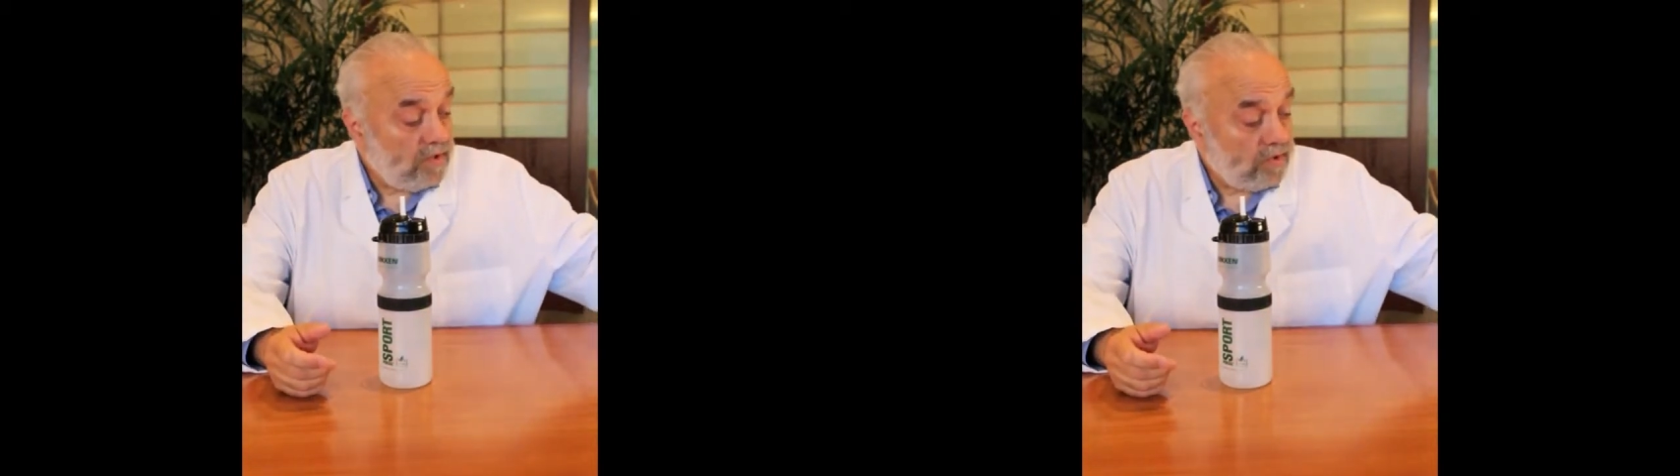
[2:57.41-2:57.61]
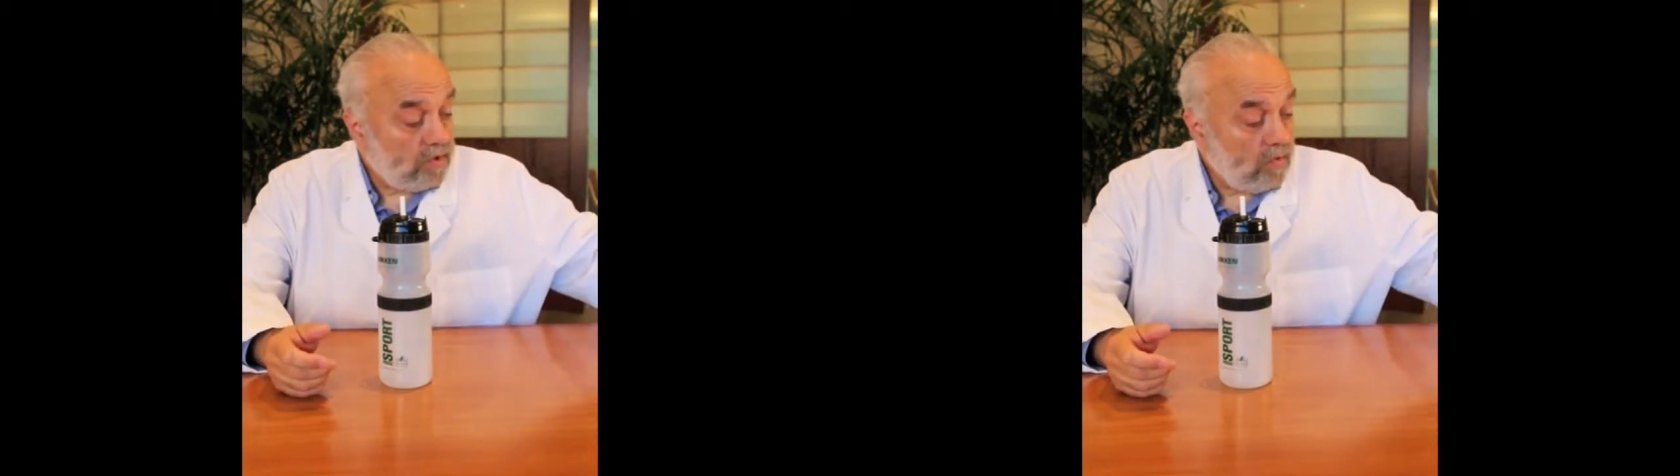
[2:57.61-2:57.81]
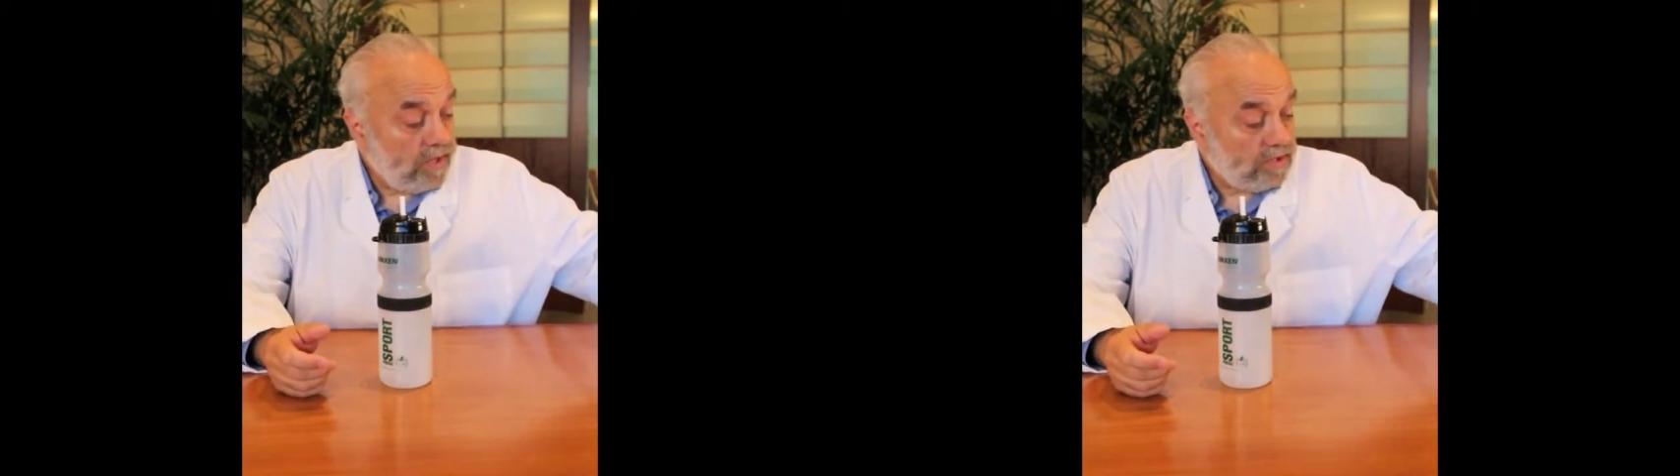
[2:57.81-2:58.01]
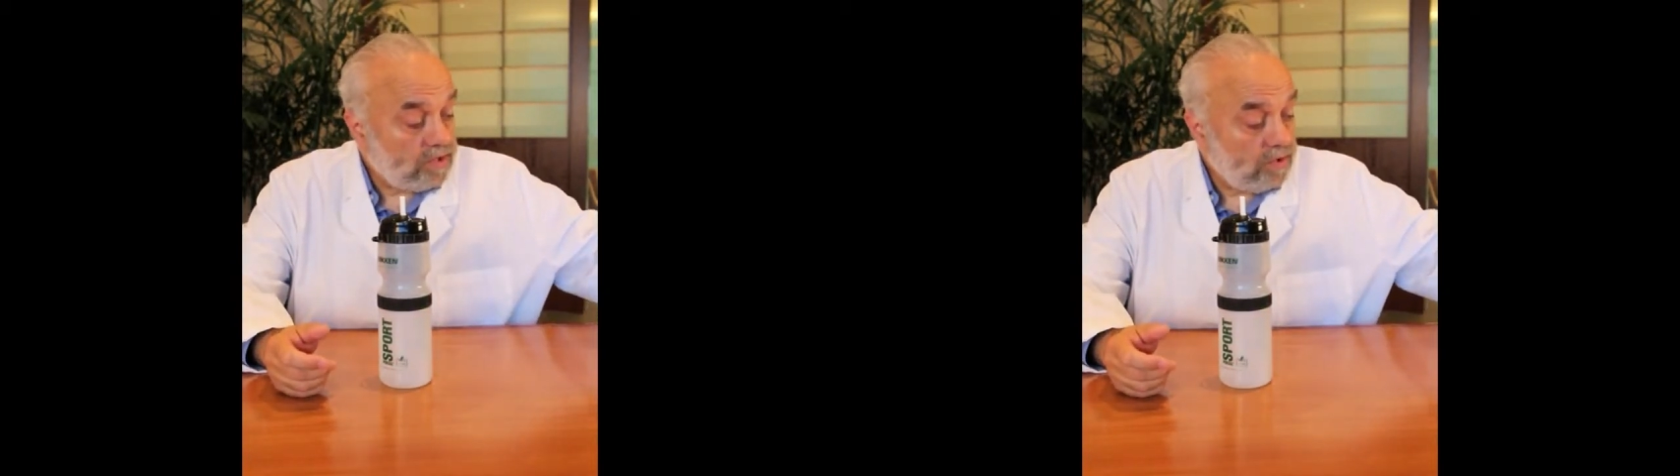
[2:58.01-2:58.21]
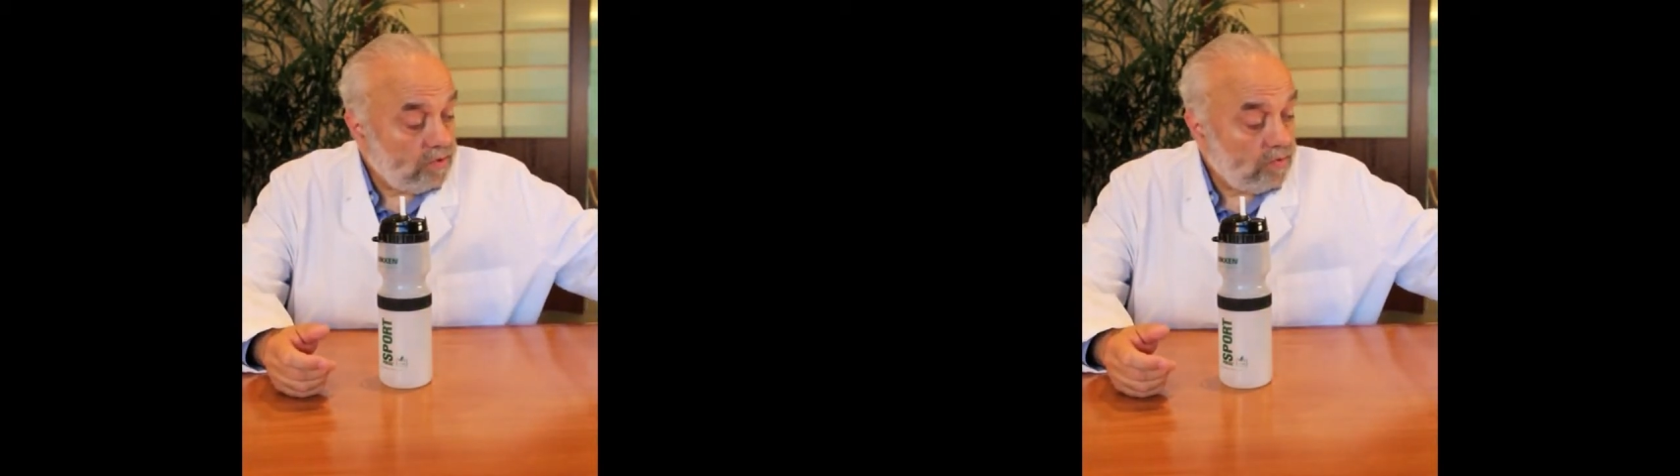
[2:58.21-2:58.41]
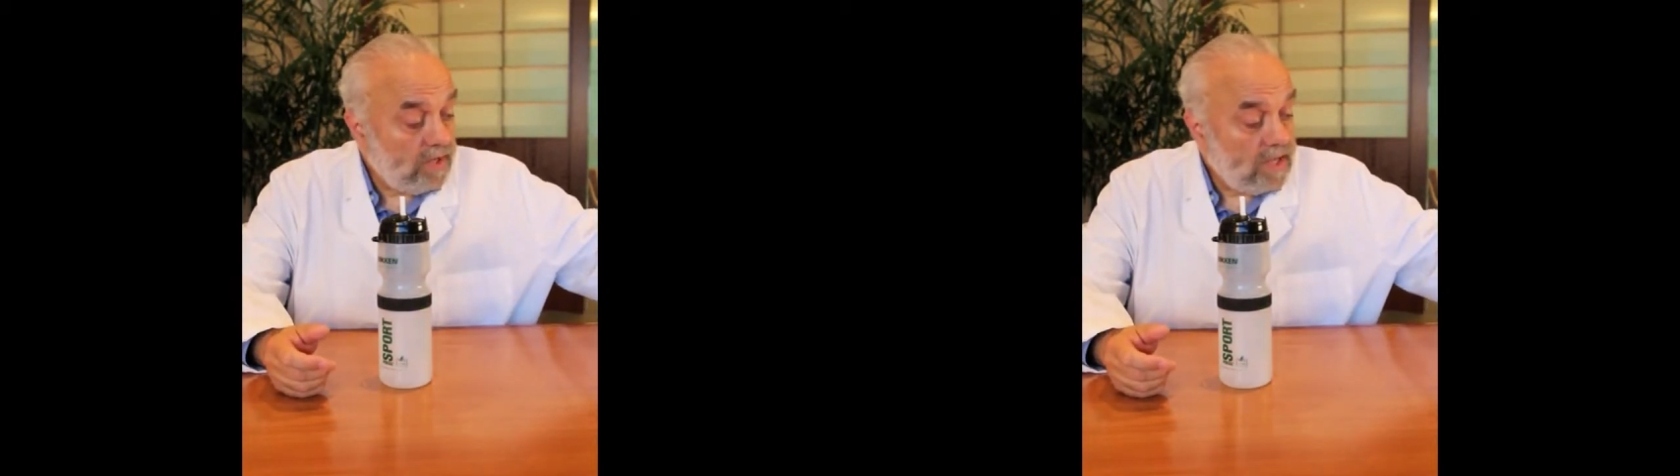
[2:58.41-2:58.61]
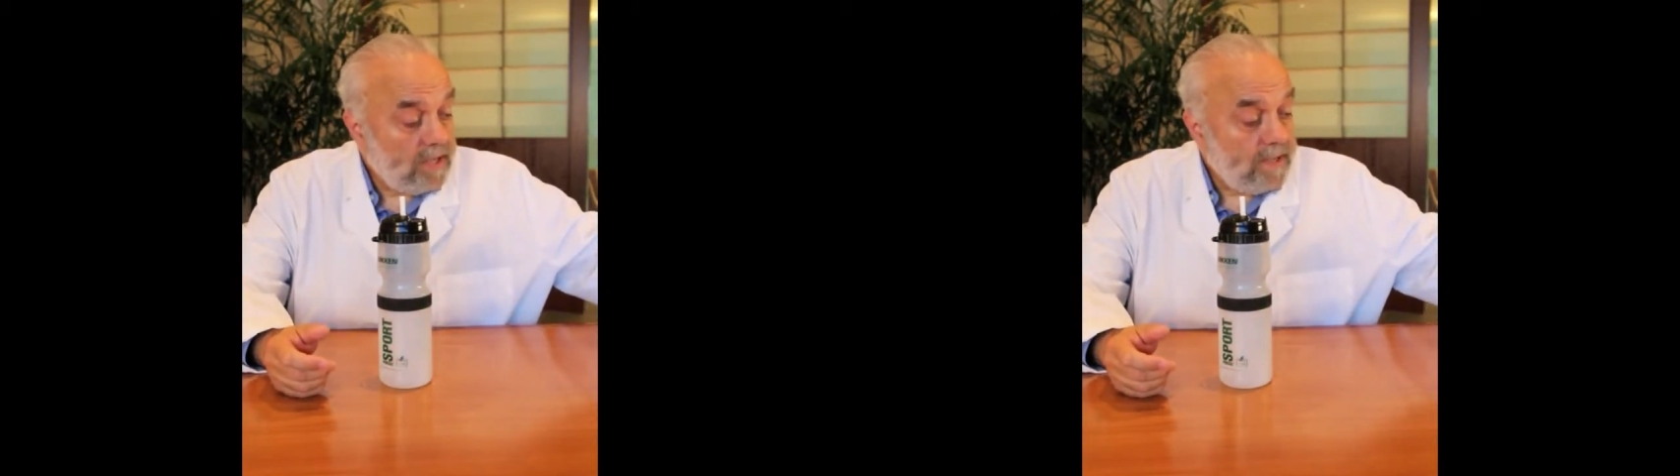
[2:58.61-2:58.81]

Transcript: you're going to